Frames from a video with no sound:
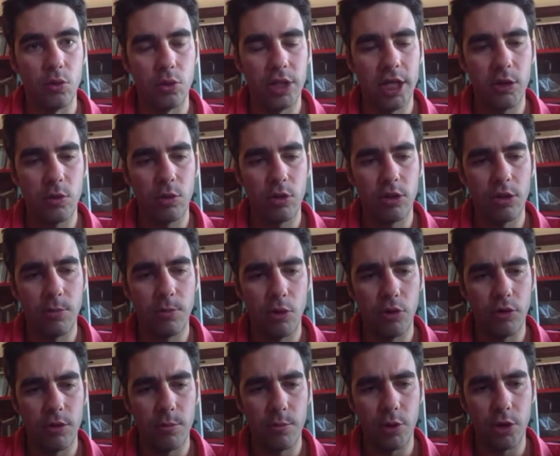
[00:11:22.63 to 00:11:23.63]
That was the
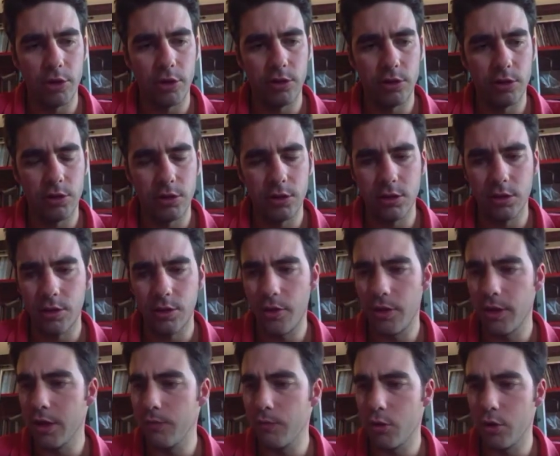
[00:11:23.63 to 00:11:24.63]
most important
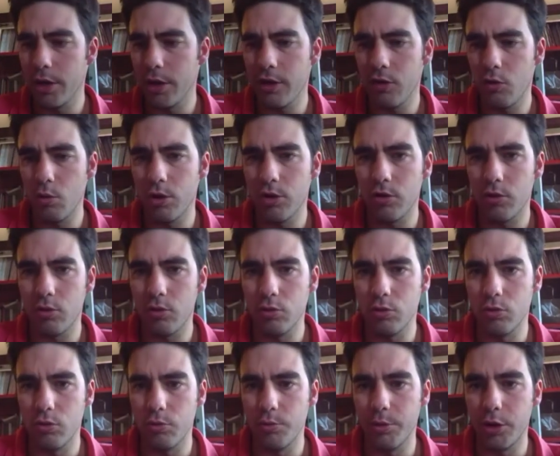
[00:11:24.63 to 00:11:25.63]
thing for us, was
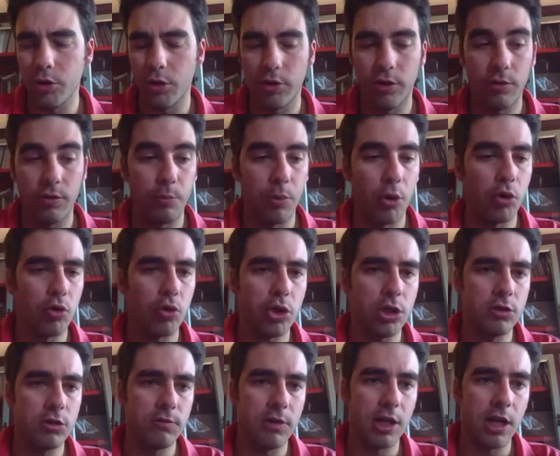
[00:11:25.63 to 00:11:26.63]
because
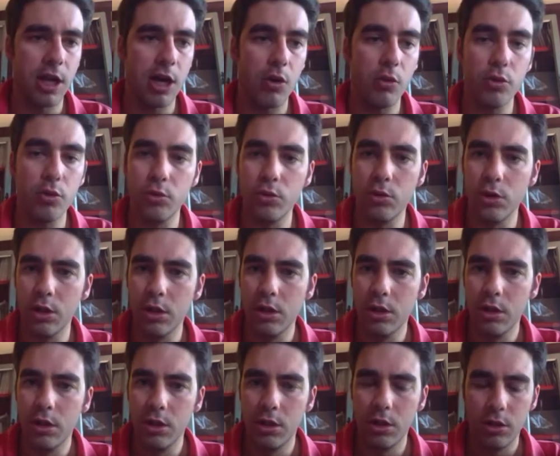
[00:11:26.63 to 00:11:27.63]
Portugal allow you
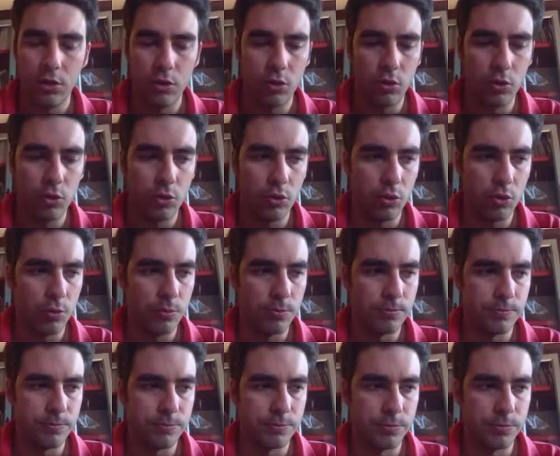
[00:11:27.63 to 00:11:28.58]
to